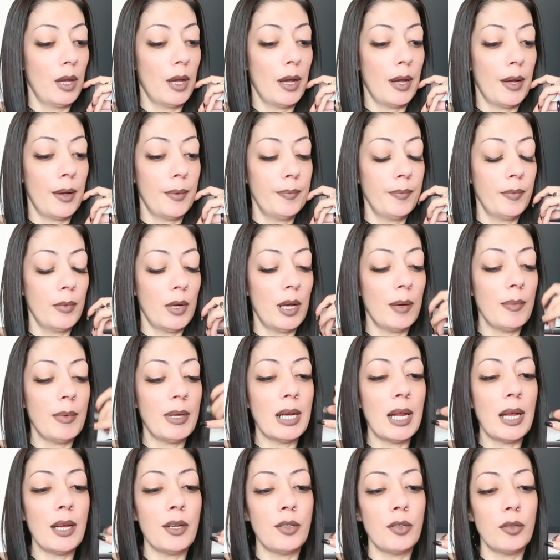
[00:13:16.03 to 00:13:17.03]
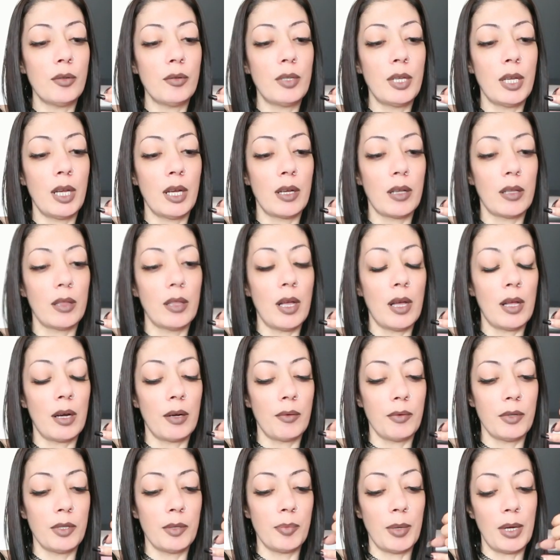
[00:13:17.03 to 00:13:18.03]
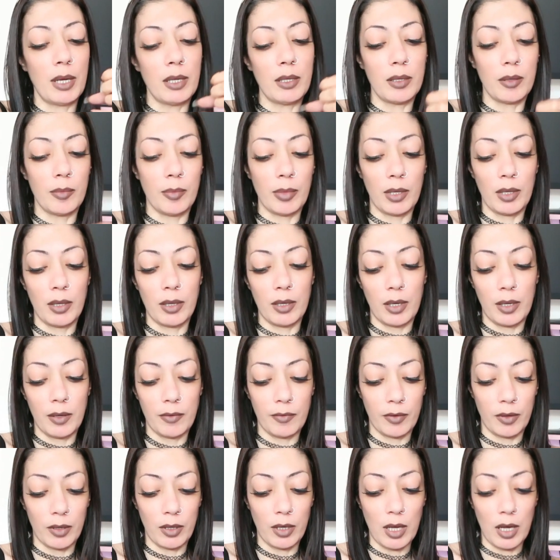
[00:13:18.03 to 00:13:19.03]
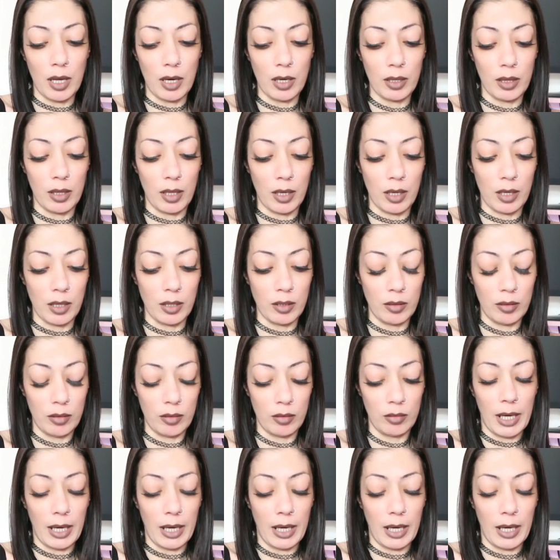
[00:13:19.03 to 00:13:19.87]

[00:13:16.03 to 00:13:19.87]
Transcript: Yeah, I mean, I do take a lot of responsibility for a lot of things.